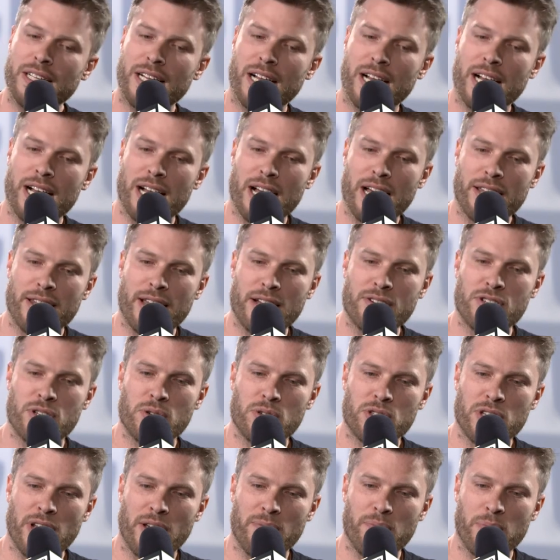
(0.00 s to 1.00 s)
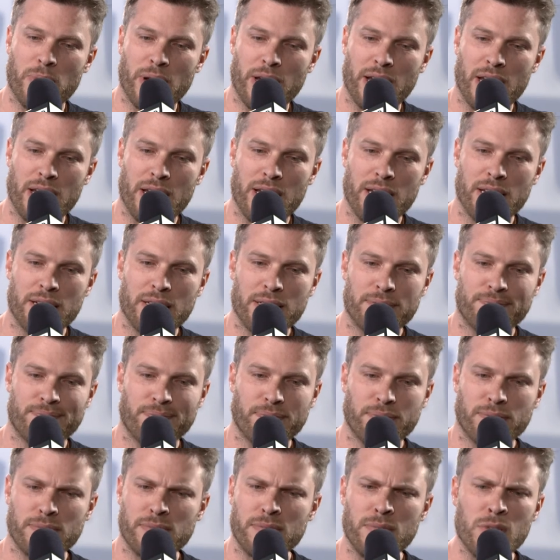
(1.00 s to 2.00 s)
And then she'll send me
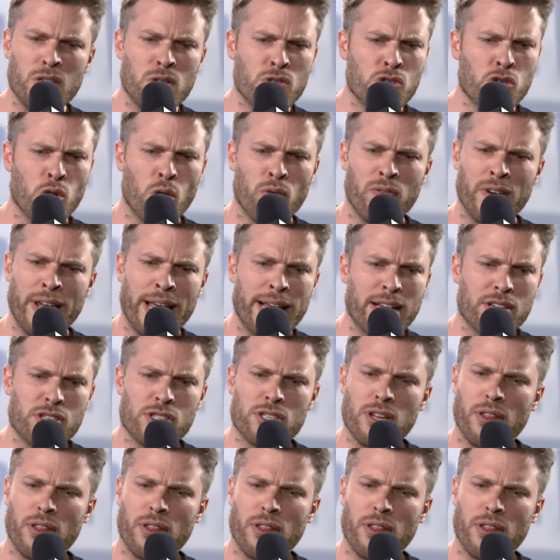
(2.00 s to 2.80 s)
sort of links